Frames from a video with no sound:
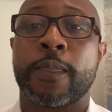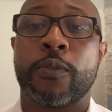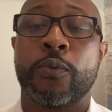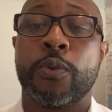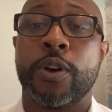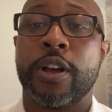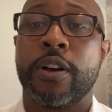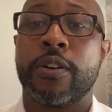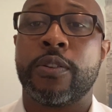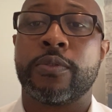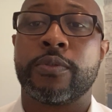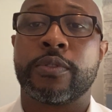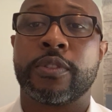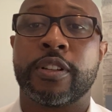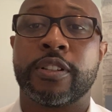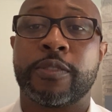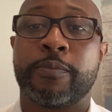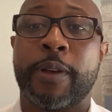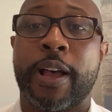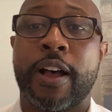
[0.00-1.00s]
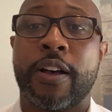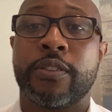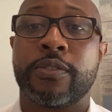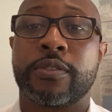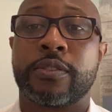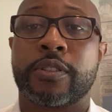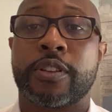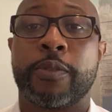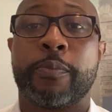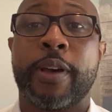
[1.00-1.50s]
Well, the
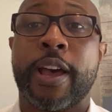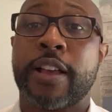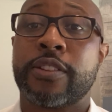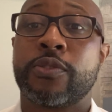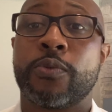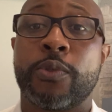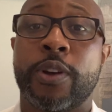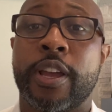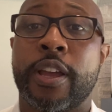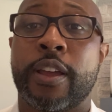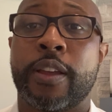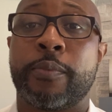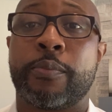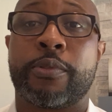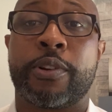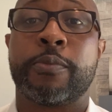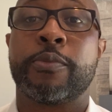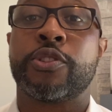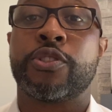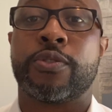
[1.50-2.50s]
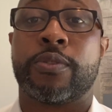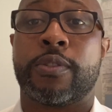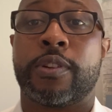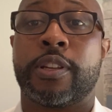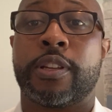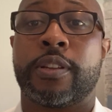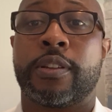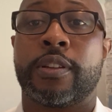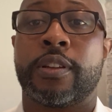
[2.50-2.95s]
spouse could pass away prematurely.